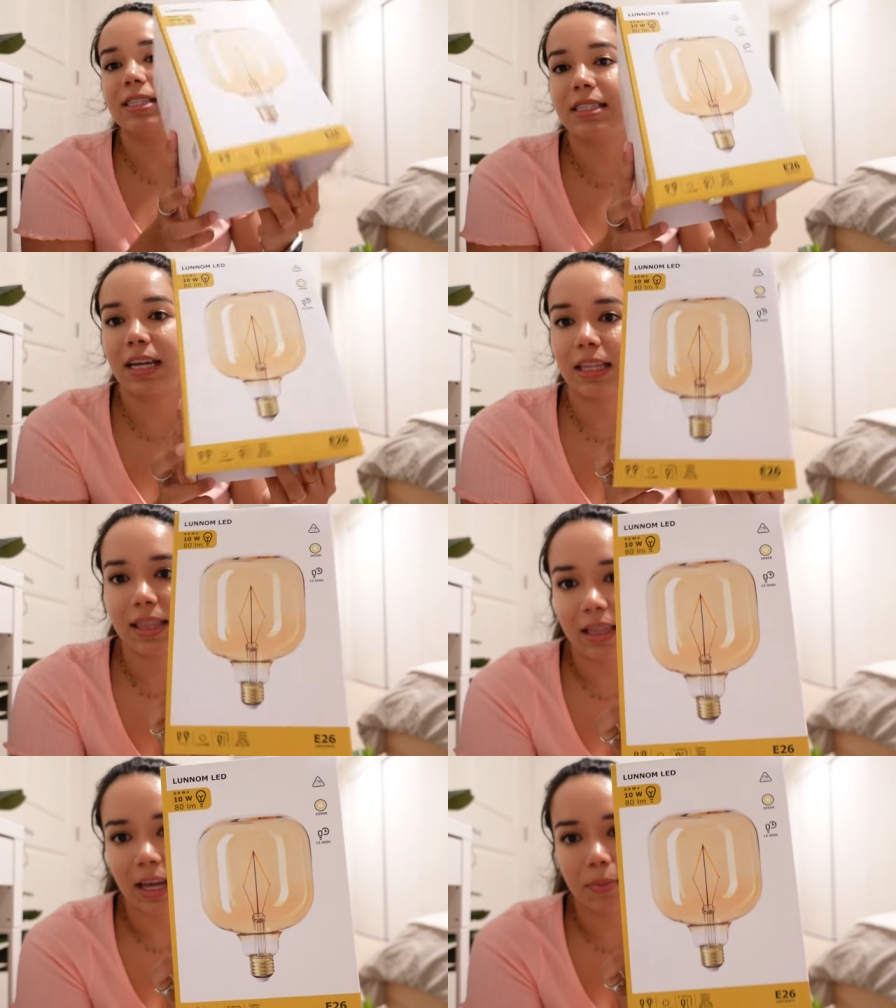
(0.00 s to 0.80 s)
This is like the
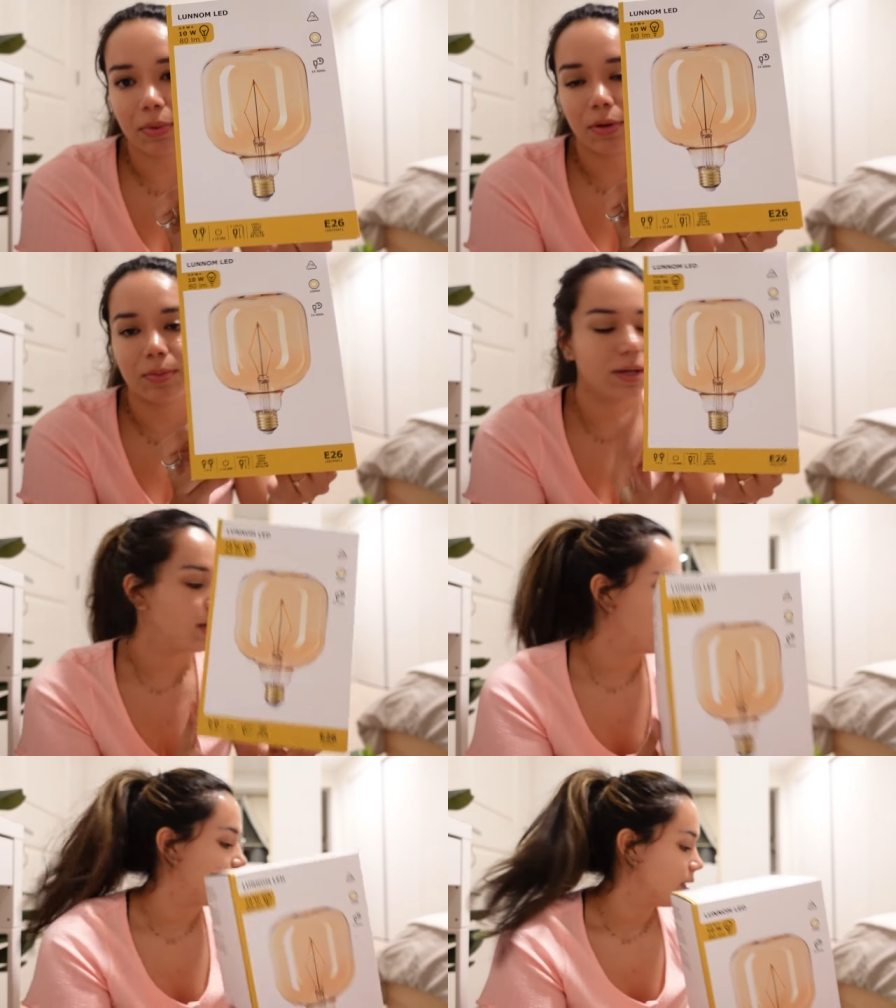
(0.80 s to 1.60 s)
light bulb.
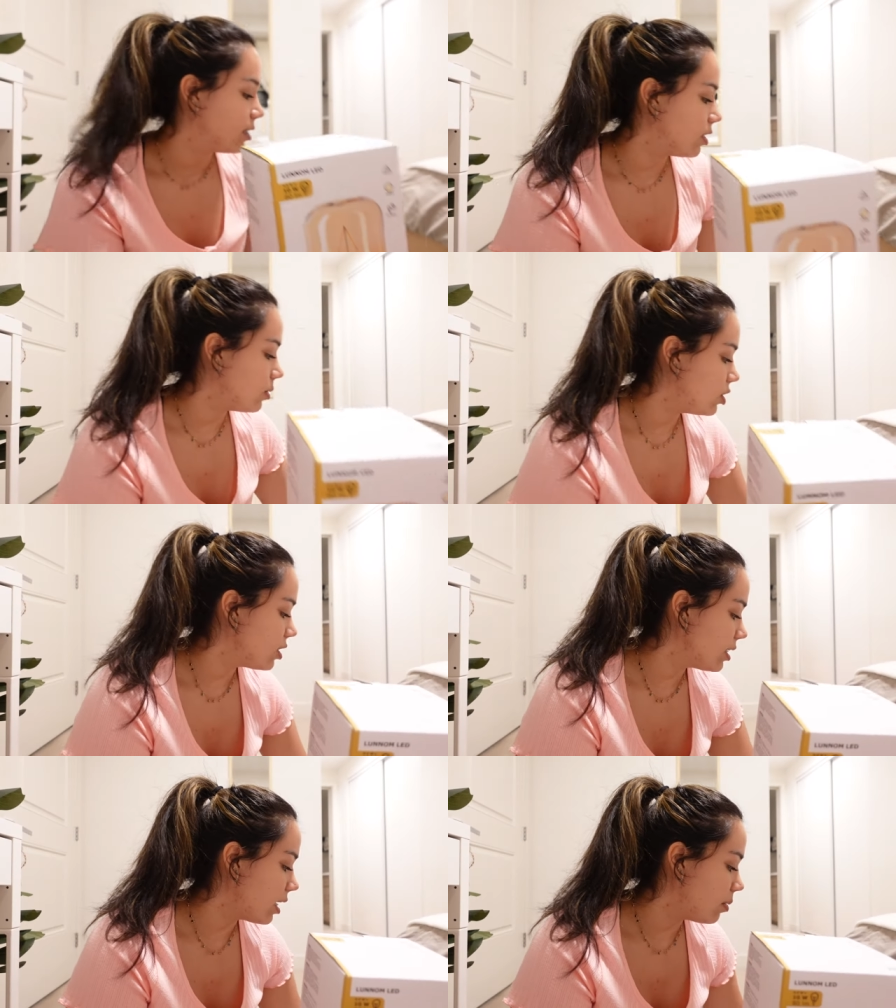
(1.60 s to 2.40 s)
So it's
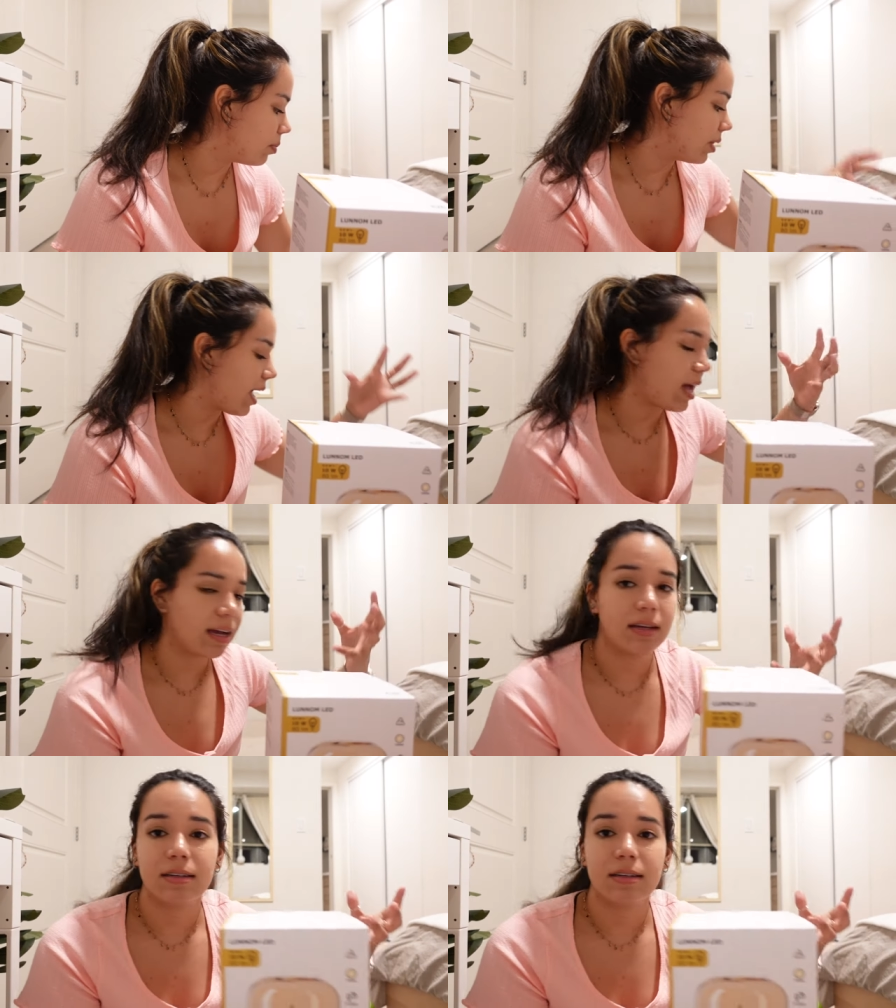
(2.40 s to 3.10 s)
just like a black